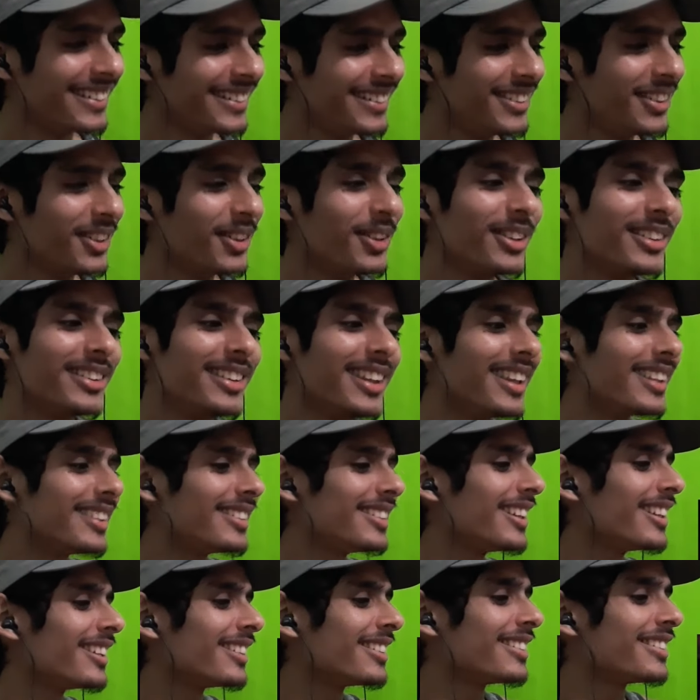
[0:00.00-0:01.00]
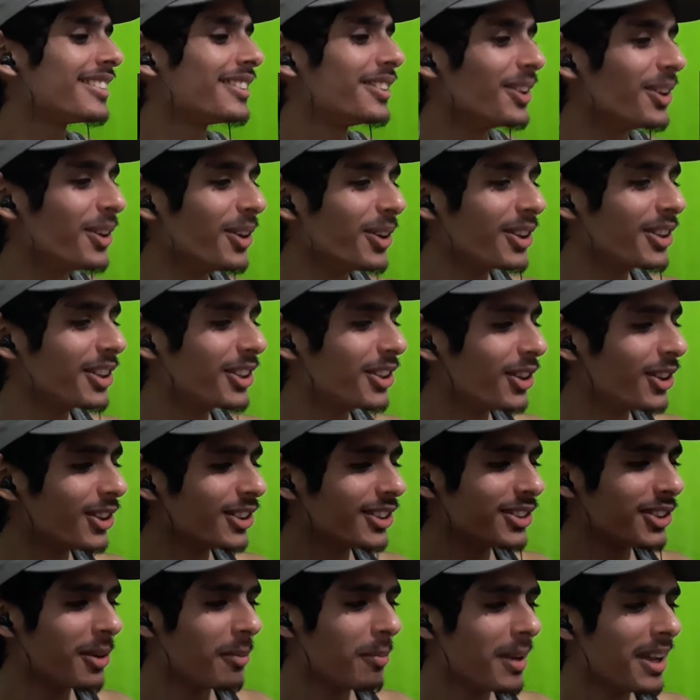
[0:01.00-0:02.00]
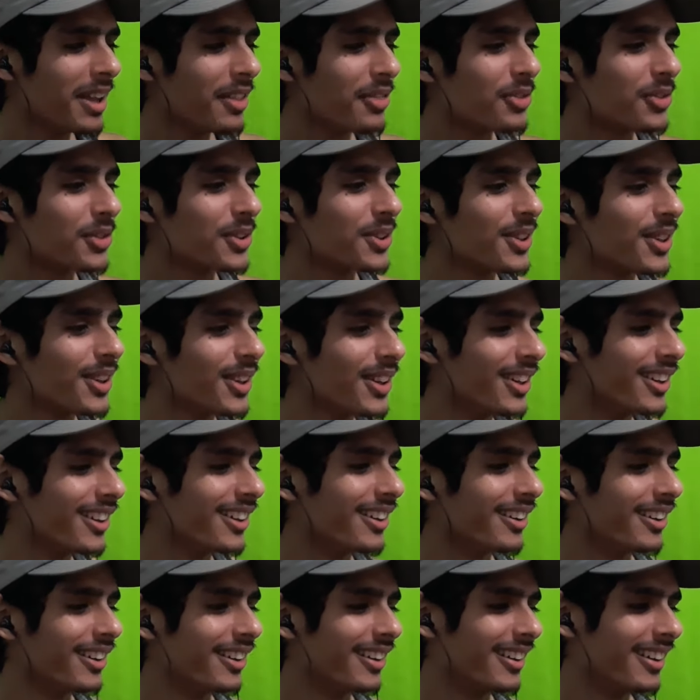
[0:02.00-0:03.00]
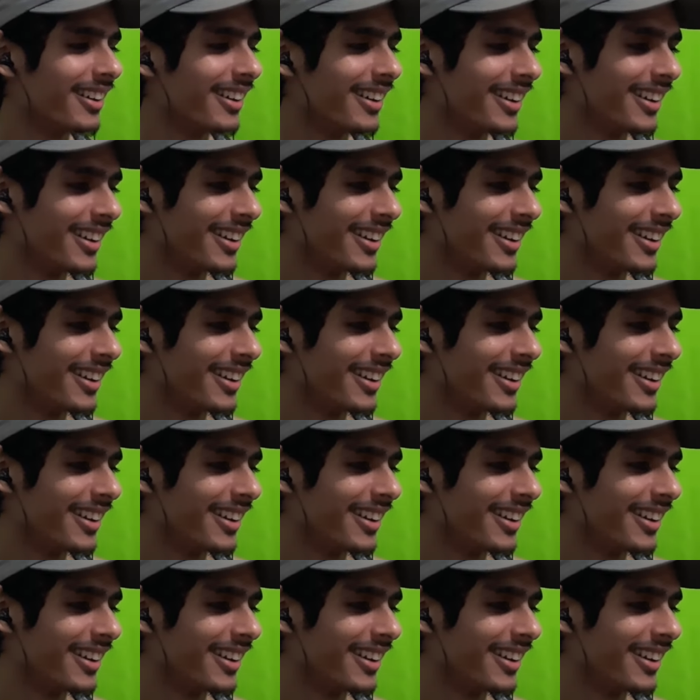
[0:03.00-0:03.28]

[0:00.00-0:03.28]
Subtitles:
Dude, this is too good to be true.